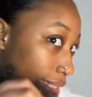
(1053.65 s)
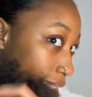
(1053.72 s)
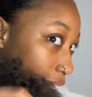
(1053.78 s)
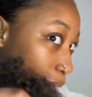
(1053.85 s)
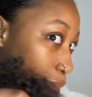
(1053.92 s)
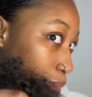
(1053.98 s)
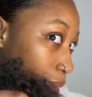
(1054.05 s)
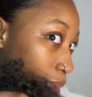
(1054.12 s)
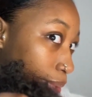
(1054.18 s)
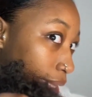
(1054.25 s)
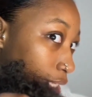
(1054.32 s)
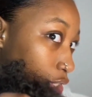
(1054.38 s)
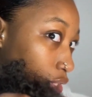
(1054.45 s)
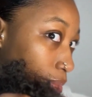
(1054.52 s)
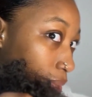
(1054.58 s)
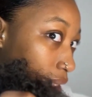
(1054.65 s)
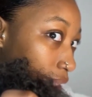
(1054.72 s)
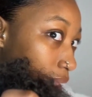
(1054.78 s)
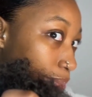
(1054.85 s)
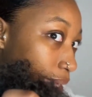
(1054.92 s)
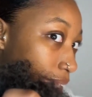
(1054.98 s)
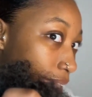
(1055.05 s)
top of my bun, so I'm gonna
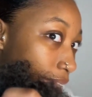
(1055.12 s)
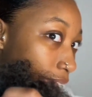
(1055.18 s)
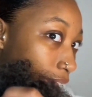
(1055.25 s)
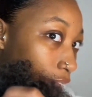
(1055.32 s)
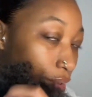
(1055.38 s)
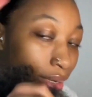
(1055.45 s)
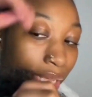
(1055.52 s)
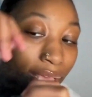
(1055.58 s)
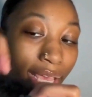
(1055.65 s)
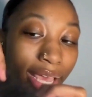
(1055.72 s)
clip it down.